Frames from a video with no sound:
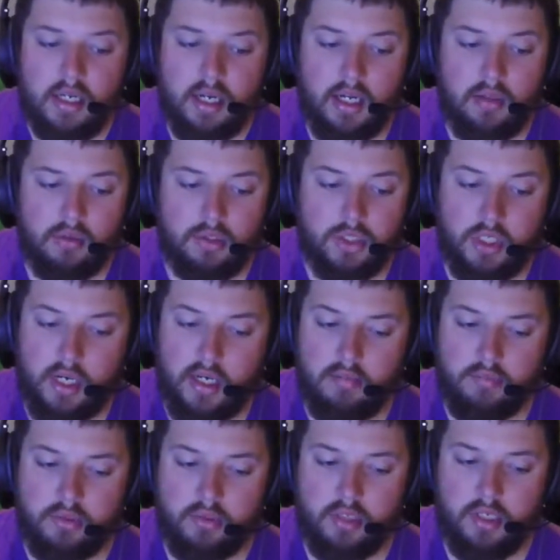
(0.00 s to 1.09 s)
I will try and
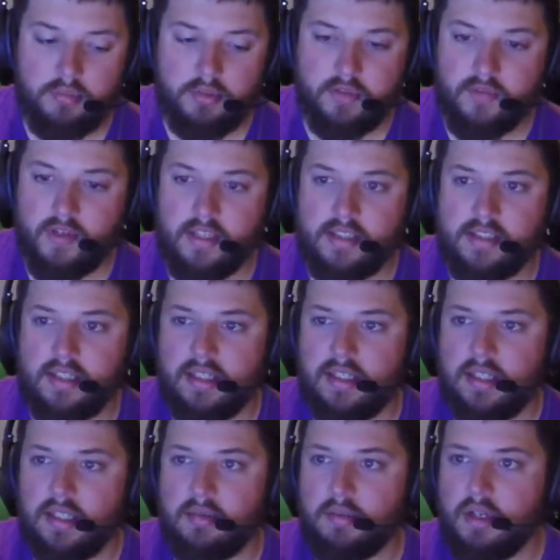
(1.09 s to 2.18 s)
pull it up as fast as I
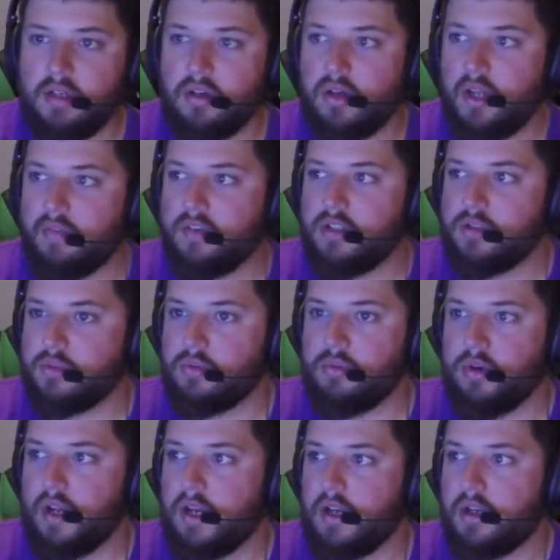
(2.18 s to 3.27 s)
can, but I don't have this one
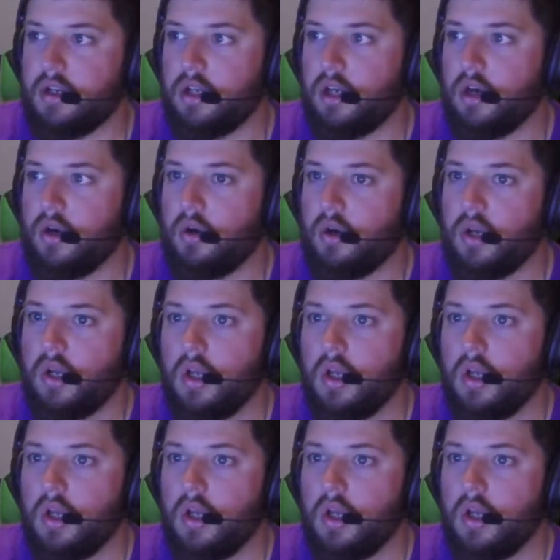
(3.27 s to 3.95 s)
ready to go.